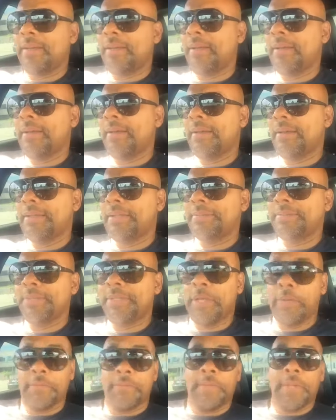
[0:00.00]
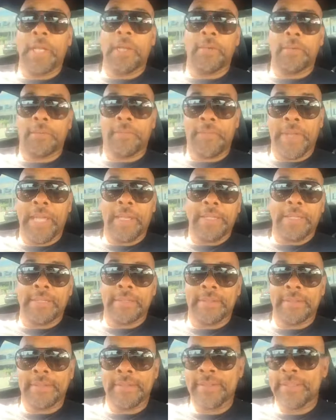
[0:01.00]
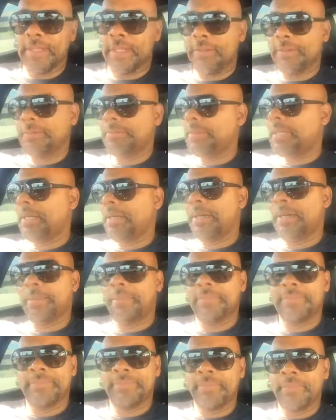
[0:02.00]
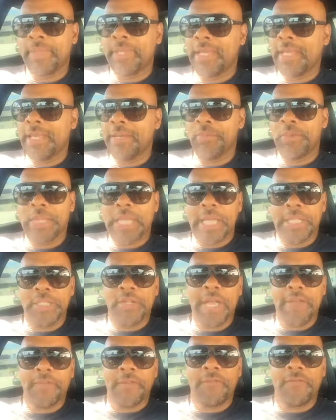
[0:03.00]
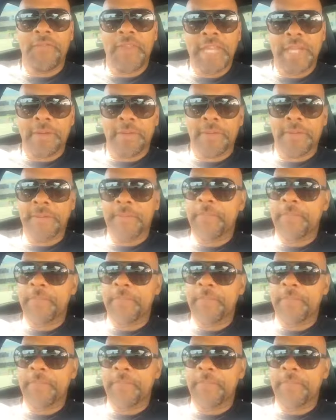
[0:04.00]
uh you know fail failing you know um and we and you have a fear